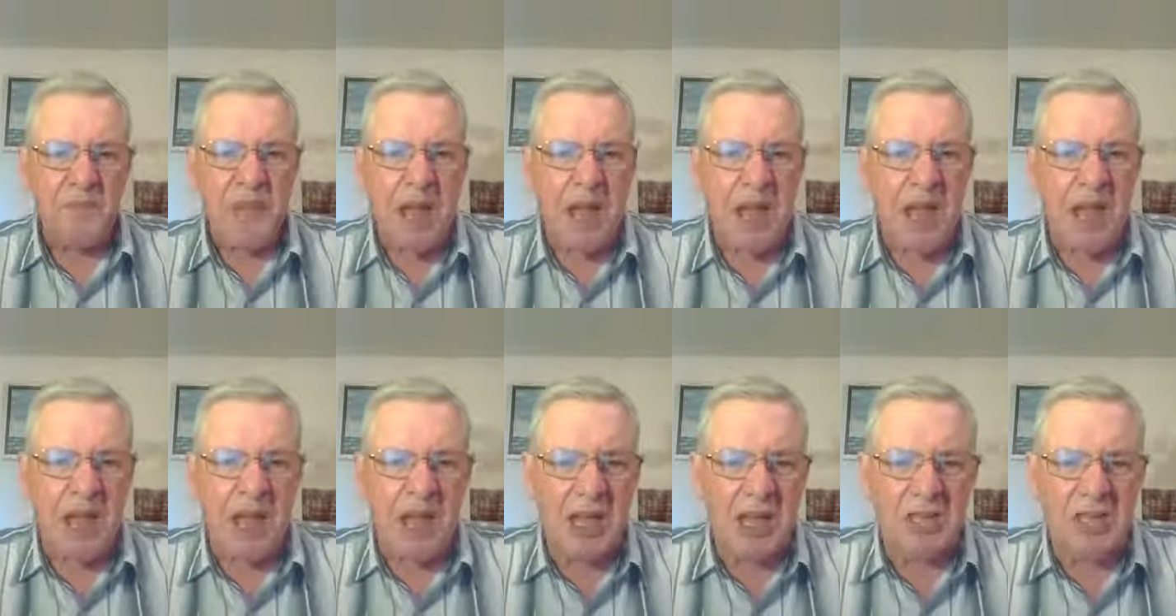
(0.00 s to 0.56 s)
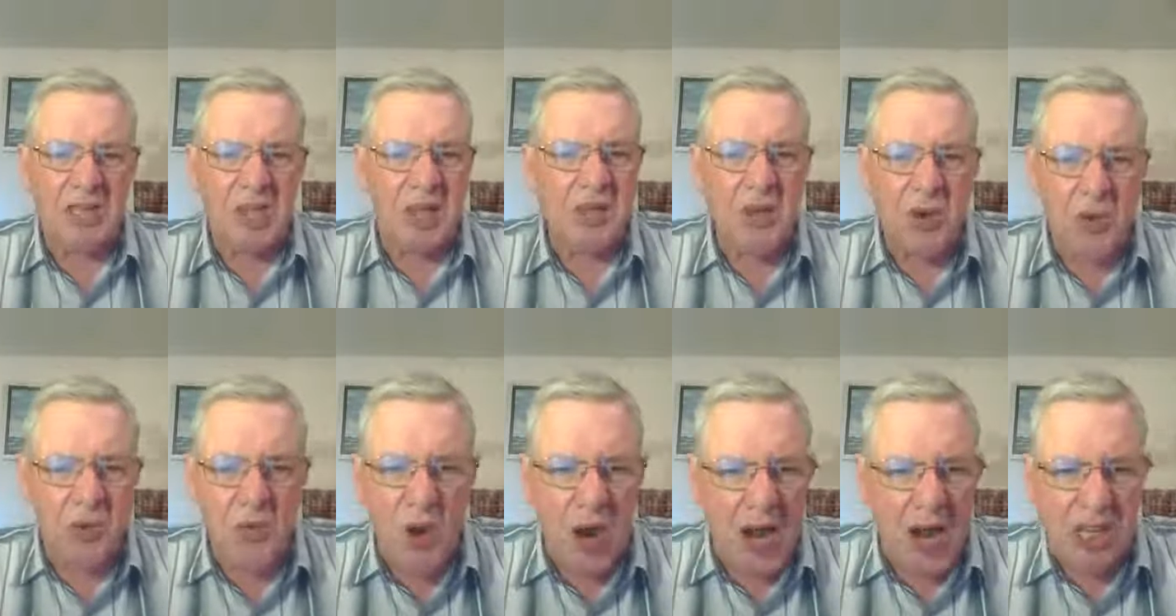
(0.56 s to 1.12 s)
as
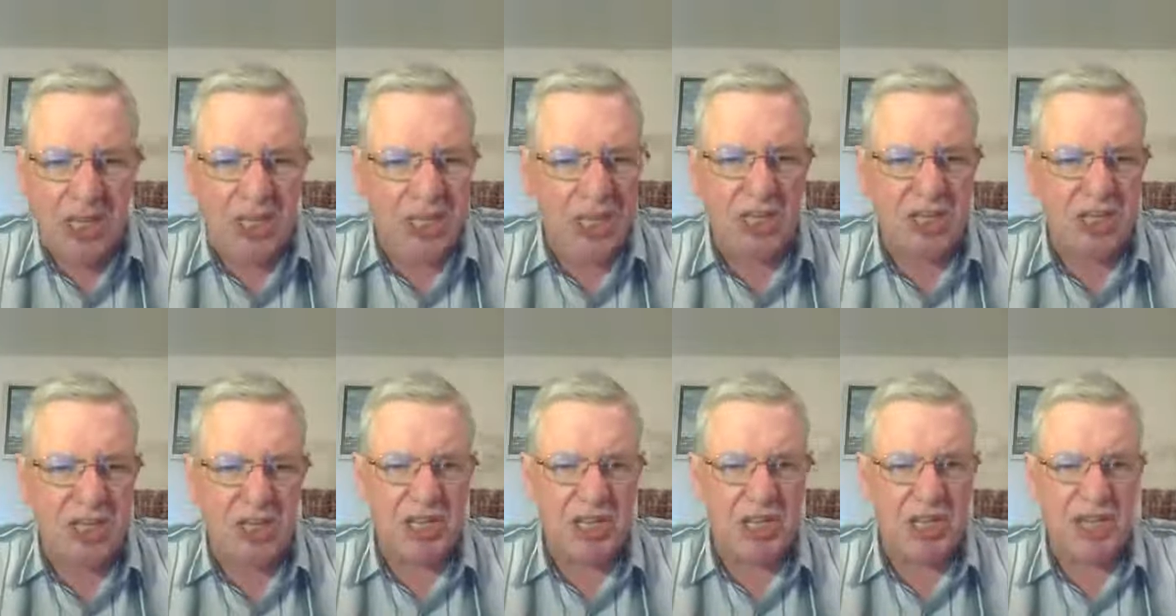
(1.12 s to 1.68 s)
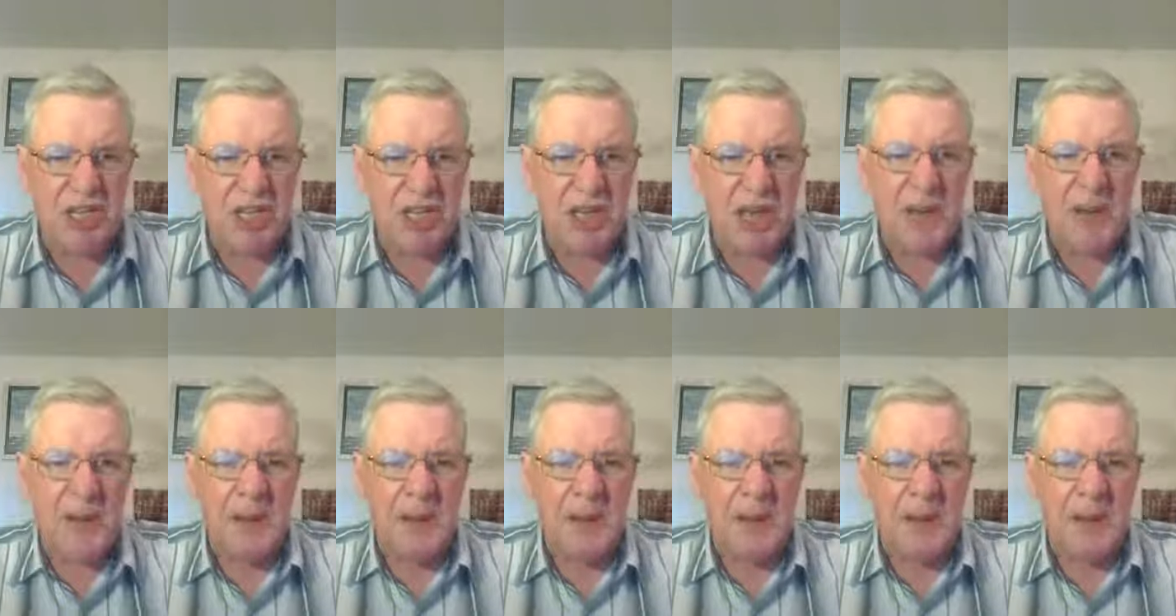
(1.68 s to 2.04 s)
your righteousness.